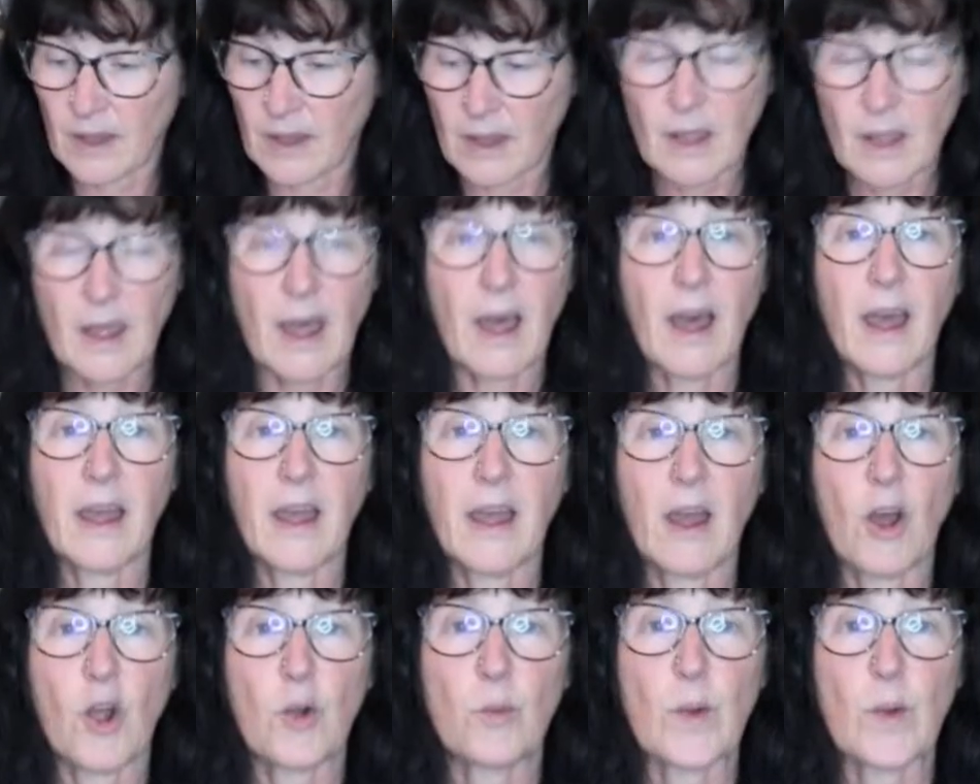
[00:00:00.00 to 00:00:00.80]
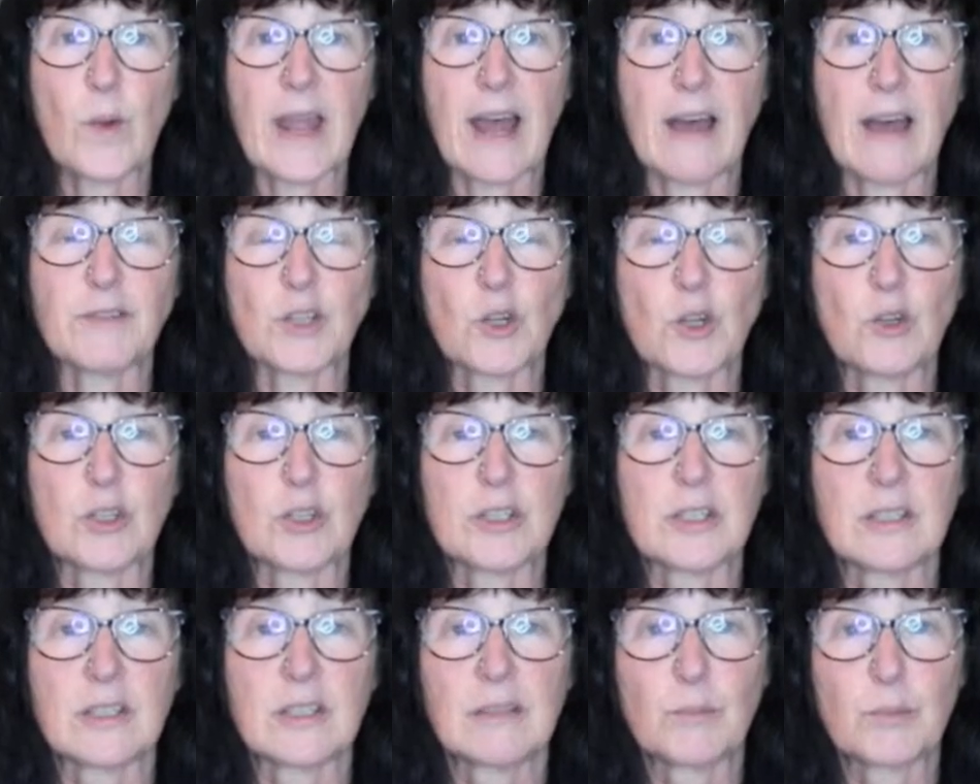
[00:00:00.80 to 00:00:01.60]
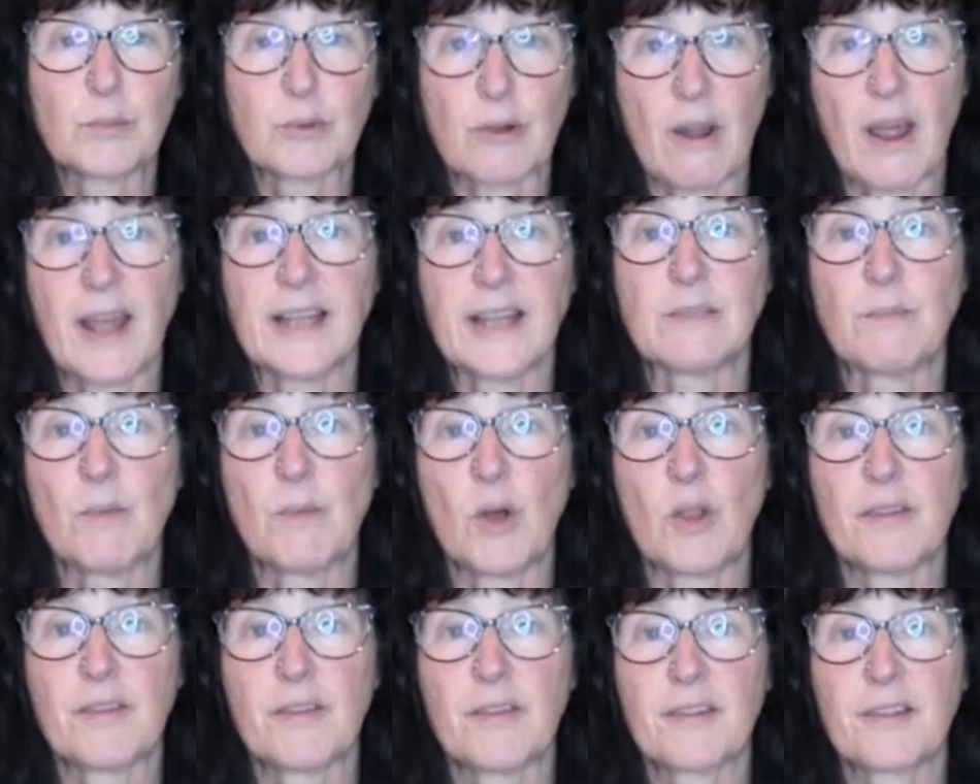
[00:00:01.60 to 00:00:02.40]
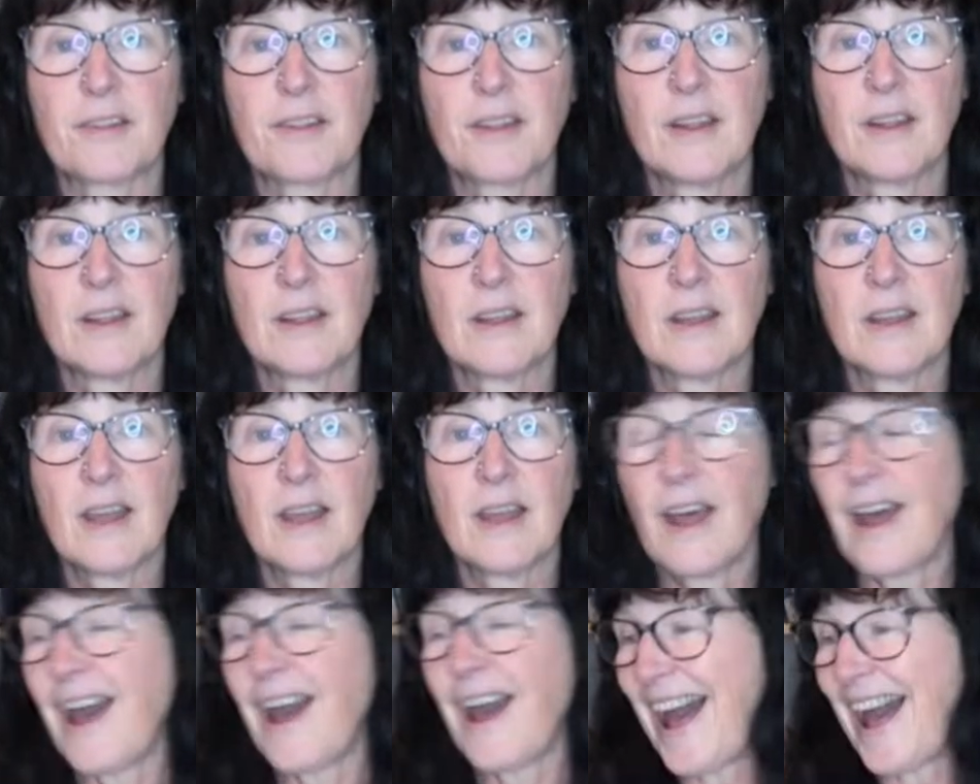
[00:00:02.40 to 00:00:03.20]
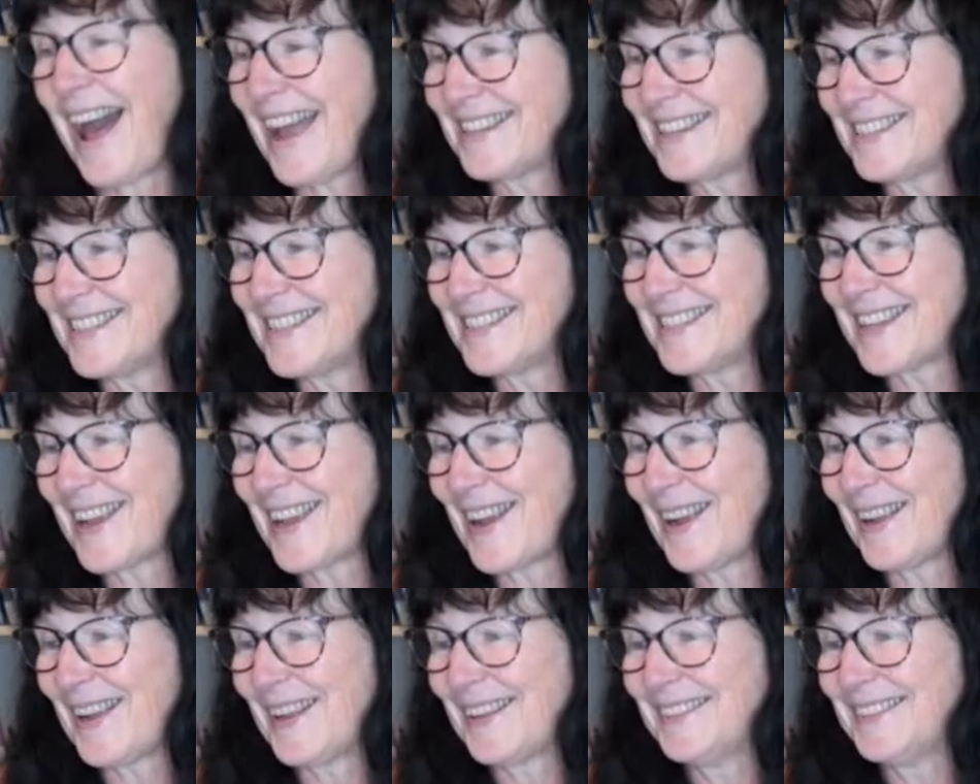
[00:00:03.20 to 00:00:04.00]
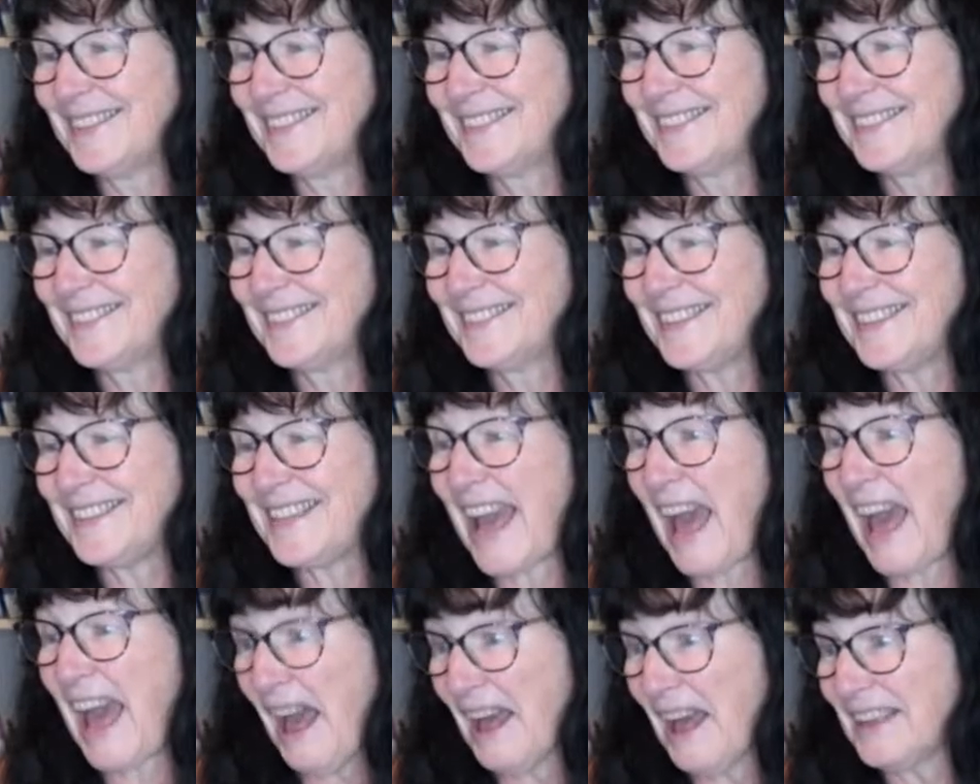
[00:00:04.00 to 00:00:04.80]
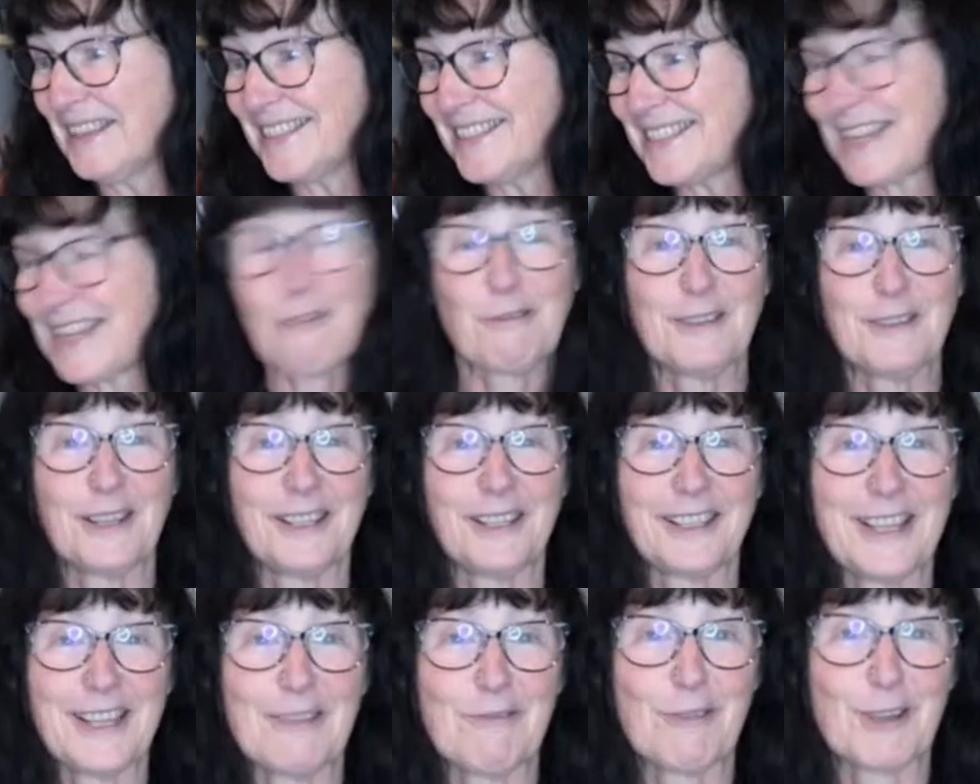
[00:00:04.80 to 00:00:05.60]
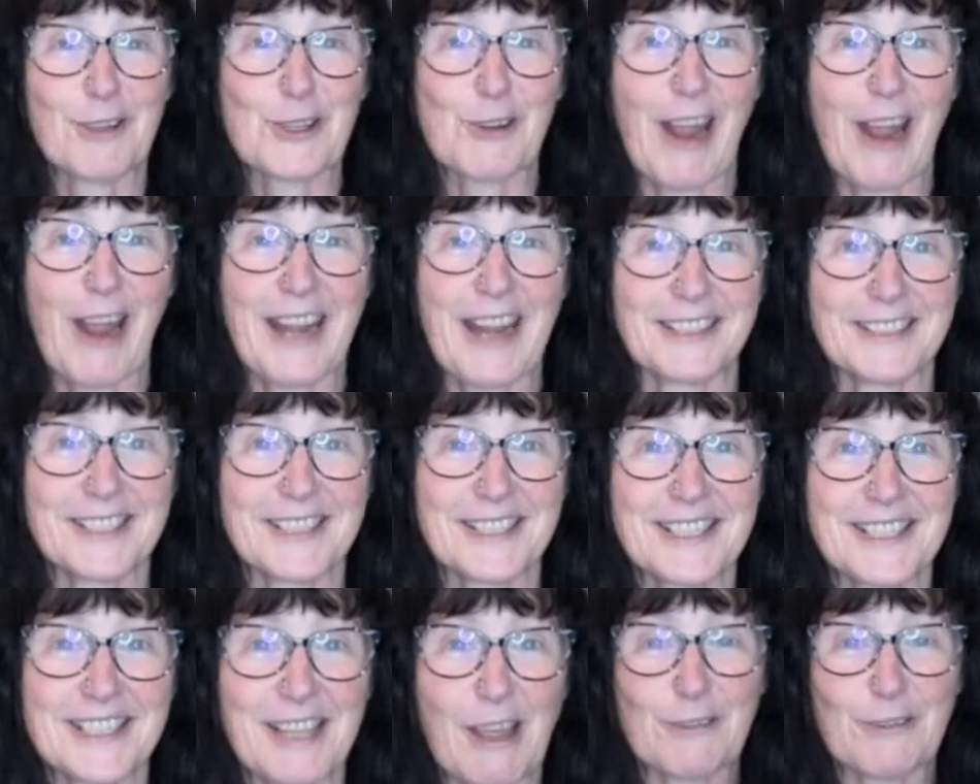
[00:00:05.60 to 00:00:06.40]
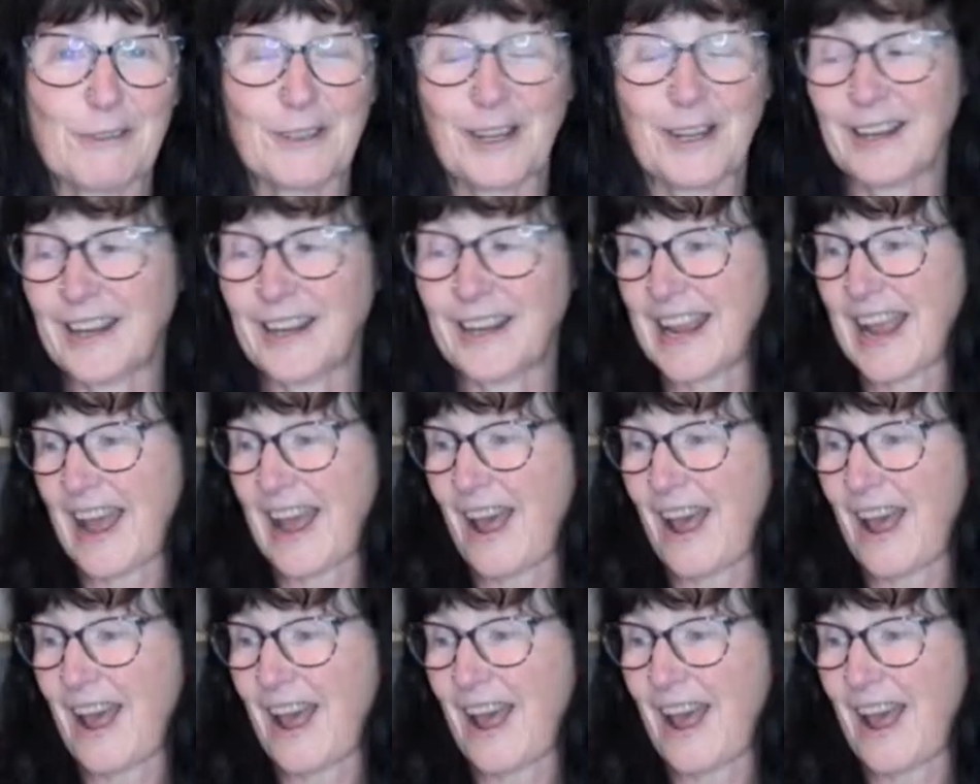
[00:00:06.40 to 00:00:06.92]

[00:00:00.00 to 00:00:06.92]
I hope we have a good Pride Month. And yeah, definitely for trans, definitely.